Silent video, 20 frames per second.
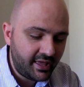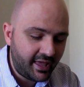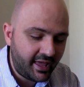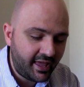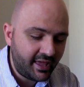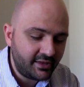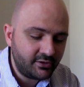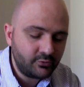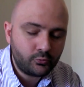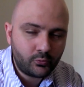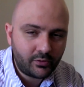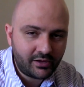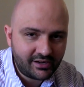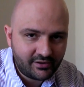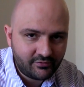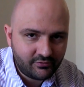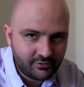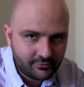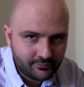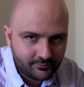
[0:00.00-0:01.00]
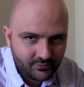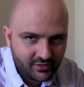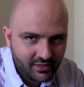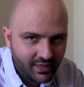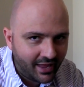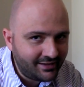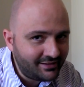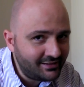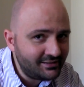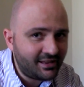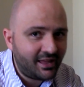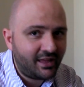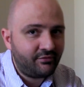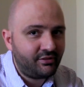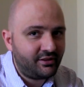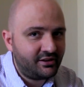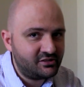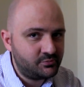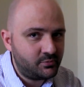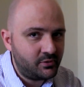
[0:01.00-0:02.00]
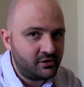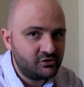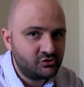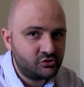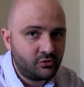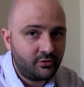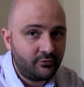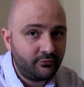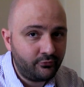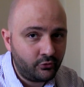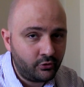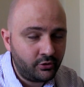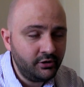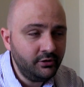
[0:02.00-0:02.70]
and whatever. I didn't have that experience on the